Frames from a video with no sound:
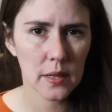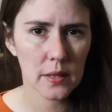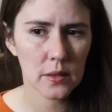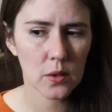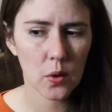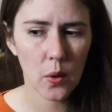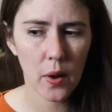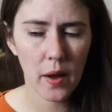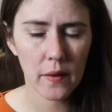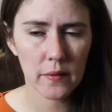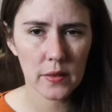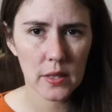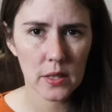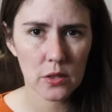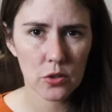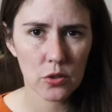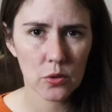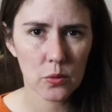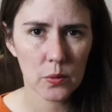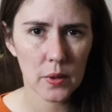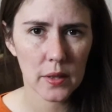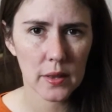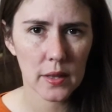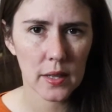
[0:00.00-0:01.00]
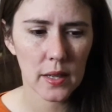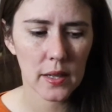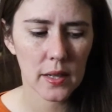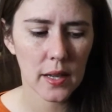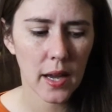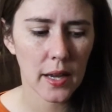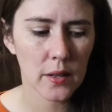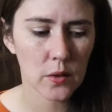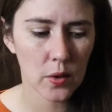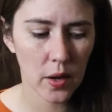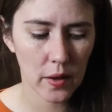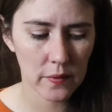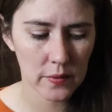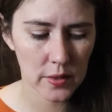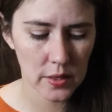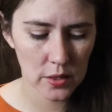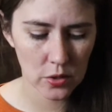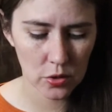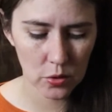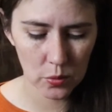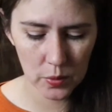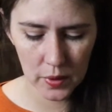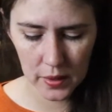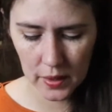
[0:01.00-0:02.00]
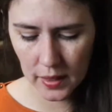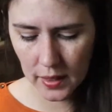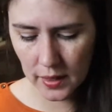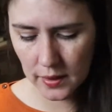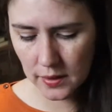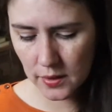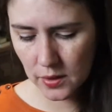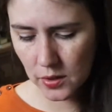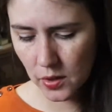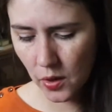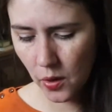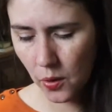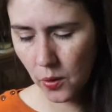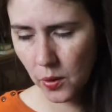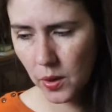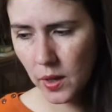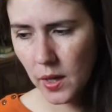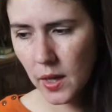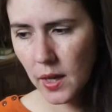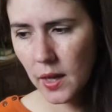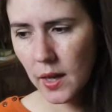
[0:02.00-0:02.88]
don't have an issue with it. I don't have an issue with it, so